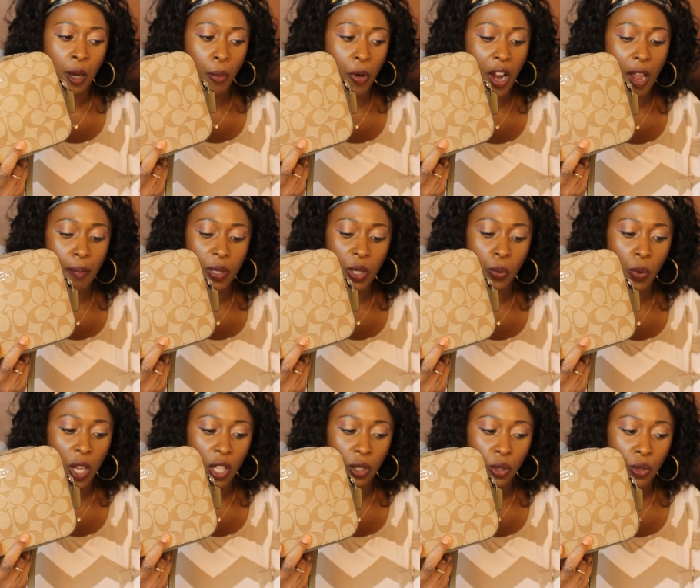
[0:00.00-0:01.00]
probably
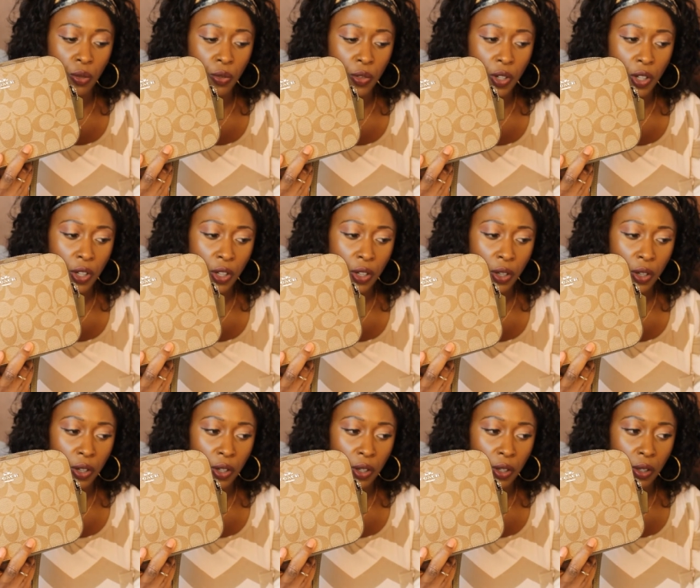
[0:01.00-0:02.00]
well
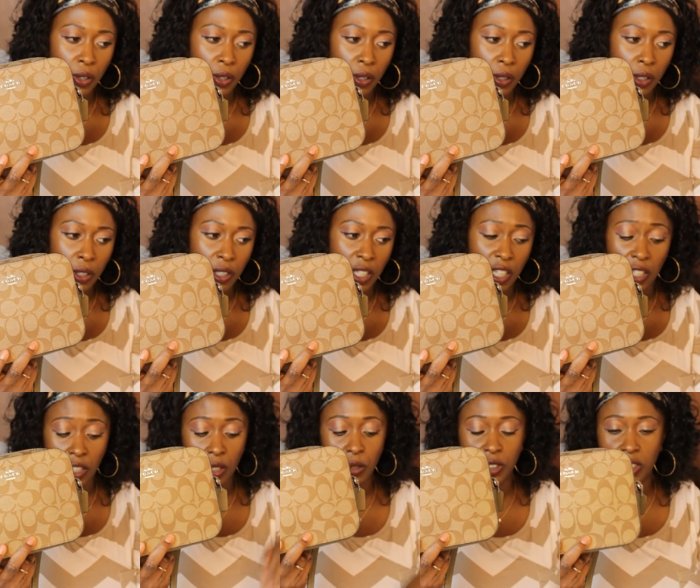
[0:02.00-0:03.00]
over
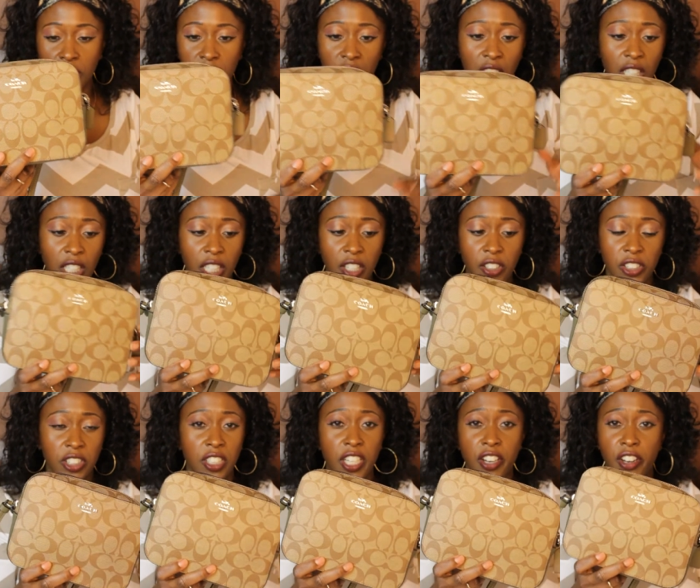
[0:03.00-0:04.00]
getting close to 10
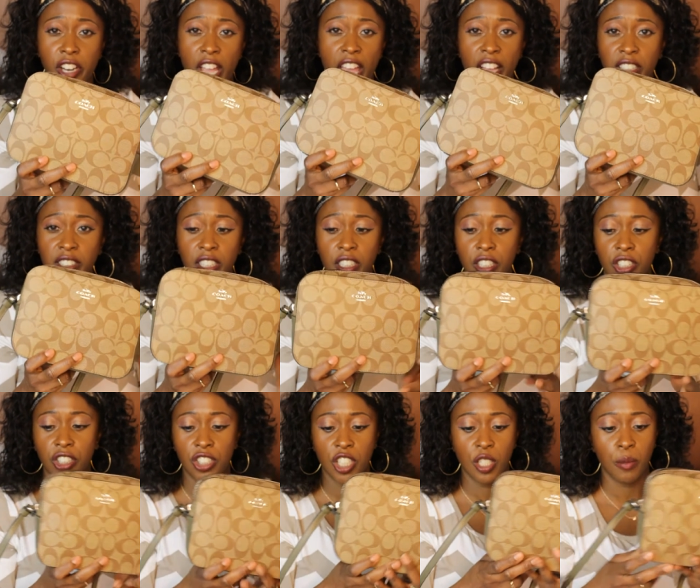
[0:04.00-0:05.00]
years and they're an
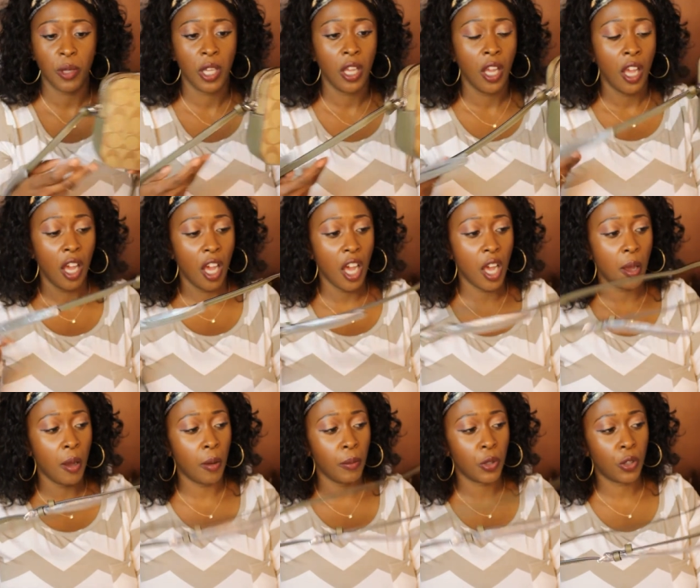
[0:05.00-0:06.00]
excellent sheet.
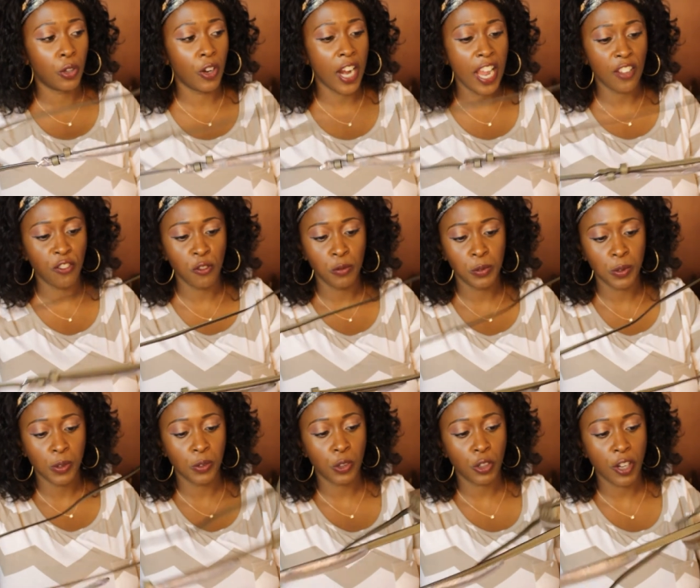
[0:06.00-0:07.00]
Um, craft,
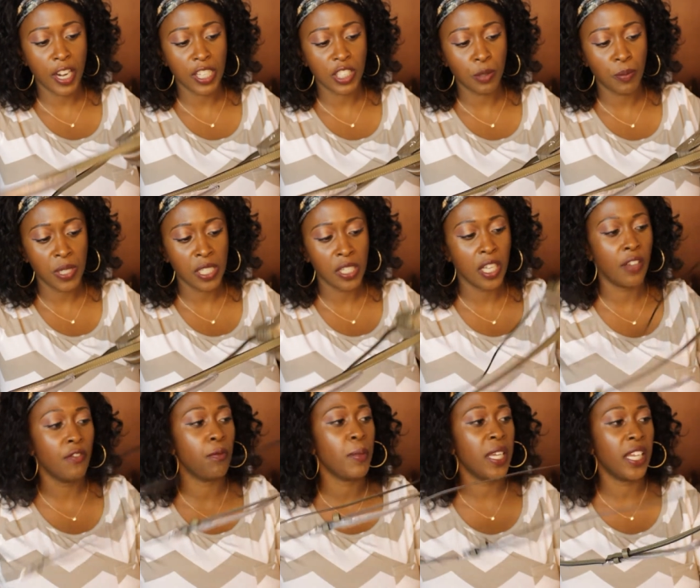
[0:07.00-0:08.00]
craftsman
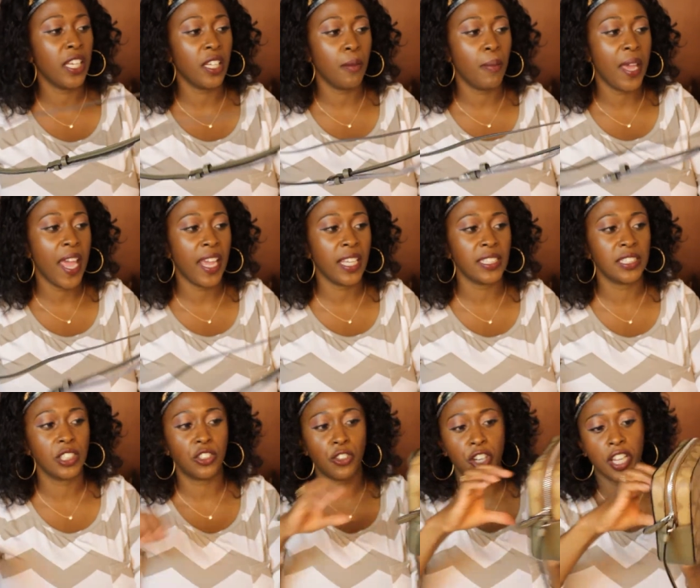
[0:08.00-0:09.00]
of making the bag
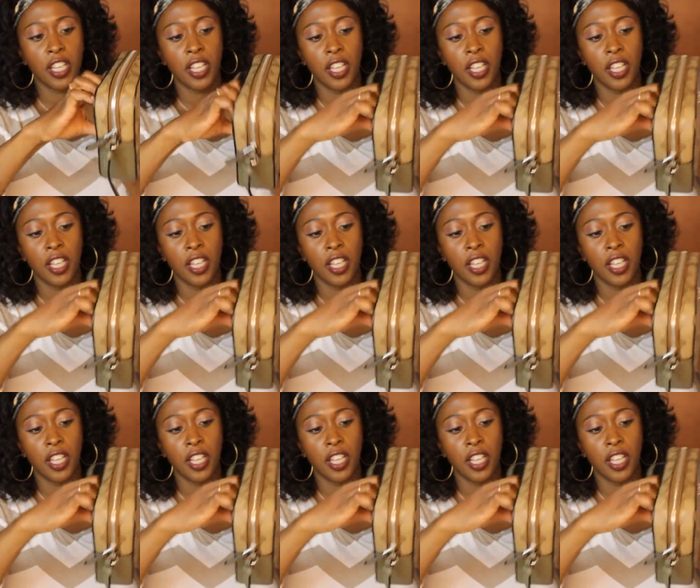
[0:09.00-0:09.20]
is great.